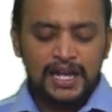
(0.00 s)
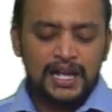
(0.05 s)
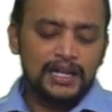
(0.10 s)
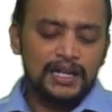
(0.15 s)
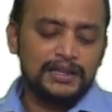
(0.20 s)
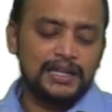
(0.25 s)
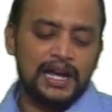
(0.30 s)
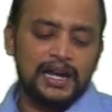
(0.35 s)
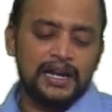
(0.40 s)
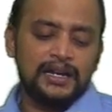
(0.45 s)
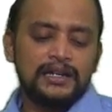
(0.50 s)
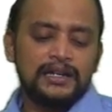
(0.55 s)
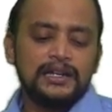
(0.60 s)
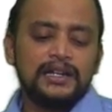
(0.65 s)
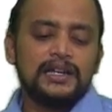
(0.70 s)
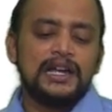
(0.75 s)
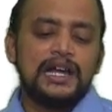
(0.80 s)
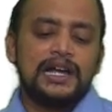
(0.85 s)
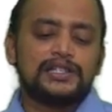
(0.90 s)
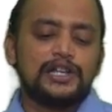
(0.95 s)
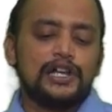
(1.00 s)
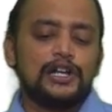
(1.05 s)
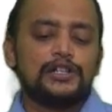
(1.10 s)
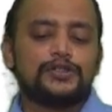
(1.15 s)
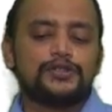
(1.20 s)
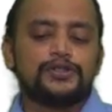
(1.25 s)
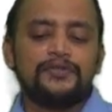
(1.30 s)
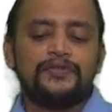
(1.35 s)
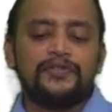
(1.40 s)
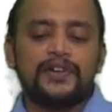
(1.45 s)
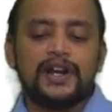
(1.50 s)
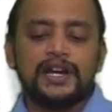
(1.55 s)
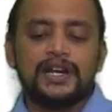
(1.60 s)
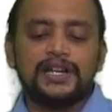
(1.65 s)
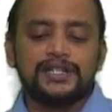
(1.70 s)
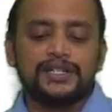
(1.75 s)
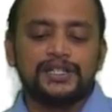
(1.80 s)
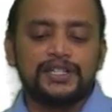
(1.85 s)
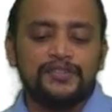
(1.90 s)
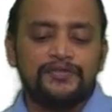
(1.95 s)
Then he has also
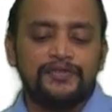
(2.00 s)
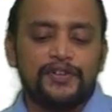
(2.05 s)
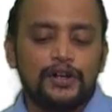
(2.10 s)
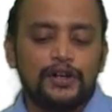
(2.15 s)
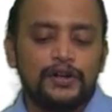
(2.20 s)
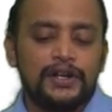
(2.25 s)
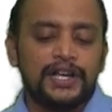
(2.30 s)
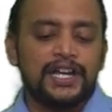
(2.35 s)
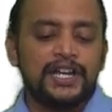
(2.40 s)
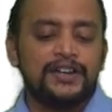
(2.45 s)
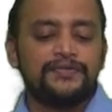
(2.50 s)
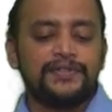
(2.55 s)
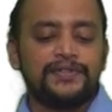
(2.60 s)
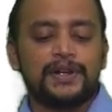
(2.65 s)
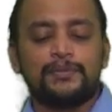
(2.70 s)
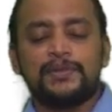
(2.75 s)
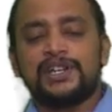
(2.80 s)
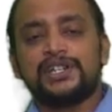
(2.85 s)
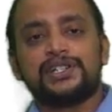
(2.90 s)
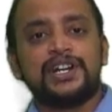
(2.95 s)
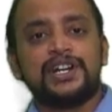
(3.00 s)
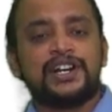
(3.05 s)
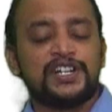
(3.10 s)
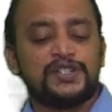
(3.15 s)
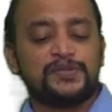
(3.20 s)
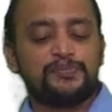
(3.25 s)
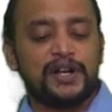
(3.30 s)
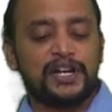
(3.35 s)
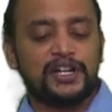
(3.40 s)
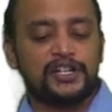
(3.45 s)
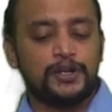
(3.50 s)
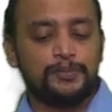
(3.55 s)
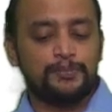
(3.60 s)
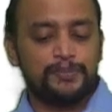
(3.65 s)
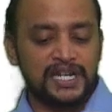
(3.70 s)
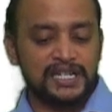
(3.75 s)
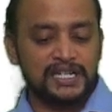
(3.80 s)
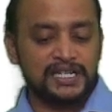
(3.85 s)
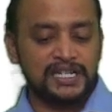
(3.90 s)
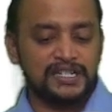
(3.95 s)
furnished the following information in respect of
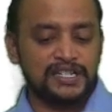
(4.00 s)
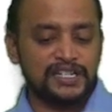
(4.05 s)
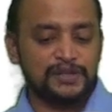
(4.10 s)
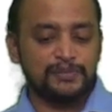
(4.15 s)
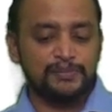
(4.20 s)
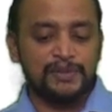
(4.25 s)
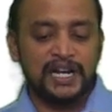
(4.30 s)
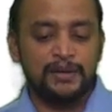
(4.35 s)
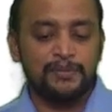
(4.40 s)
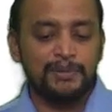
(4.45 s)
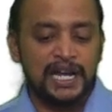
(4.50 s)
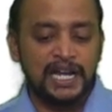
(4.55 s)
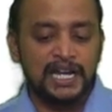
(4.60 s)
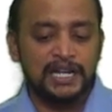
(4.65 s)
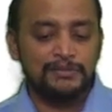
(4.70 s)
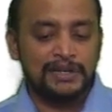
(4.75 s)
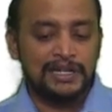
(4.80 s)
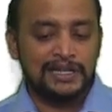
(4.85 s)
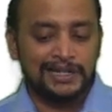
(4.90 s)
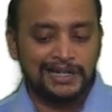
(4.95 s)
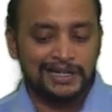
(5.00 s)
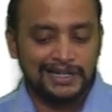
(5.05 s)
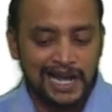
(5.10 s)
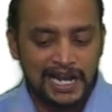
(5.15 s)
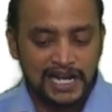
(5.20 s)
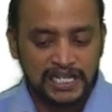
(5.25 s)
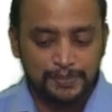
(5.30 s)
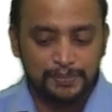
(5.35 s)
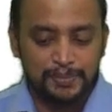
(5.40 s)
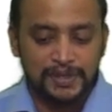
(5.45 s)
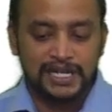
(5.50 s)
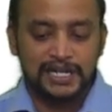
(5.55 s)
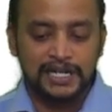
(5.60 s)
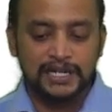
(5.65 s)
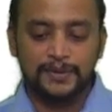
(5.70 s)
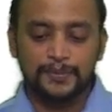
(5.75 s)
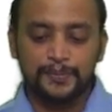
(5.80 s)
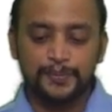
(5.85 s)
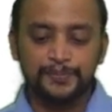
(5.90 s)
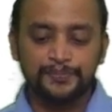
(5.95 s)
purchases made by him in the tax
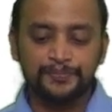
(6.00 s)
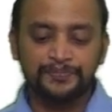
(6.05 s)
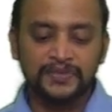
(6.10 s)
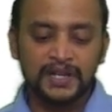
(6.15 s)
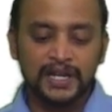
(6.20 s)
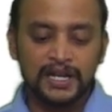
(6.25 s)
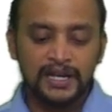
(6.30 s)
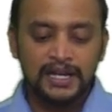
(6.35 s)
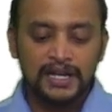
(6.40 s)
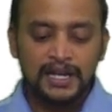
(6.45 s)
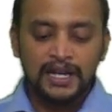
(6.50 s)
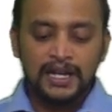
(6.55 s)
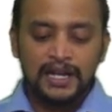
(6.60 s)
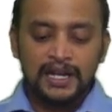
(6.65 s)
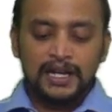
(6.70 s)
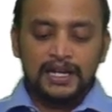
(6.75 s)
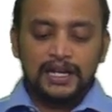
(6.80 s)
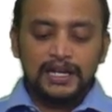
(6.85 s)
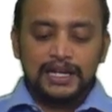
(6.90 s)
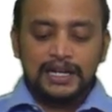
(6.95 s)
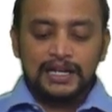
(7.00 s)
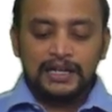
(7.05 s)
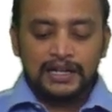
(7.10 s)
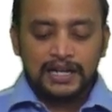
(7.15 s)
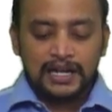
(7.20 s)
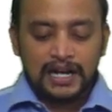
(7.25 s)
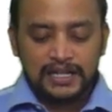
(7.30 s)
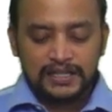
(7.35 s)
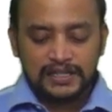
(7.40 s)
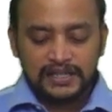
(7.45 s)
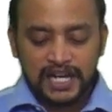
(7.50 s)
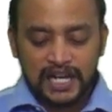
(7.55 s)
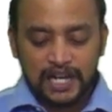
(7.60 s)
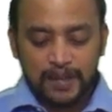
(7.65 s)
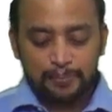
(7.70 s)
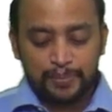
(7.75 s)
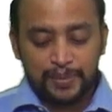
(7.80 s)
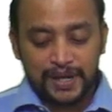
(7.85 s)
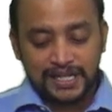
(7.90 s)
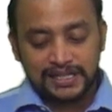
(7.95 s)
period.
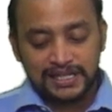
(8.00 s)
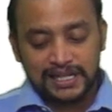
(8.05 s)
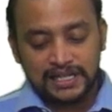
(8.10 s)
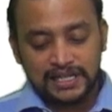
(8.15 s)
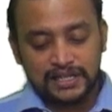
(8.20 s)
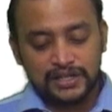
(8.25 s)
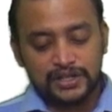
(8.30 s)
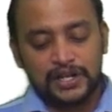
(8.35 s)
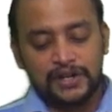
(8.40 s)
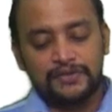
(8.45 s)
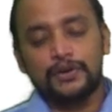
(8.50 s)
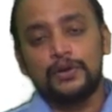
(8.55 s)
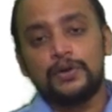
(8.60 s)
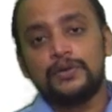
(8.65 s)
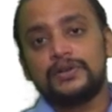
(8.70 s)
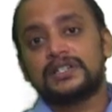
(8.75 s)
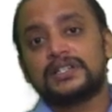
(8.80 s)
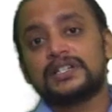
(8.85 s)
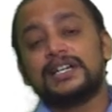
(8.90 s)
Intrastate purchases of goods.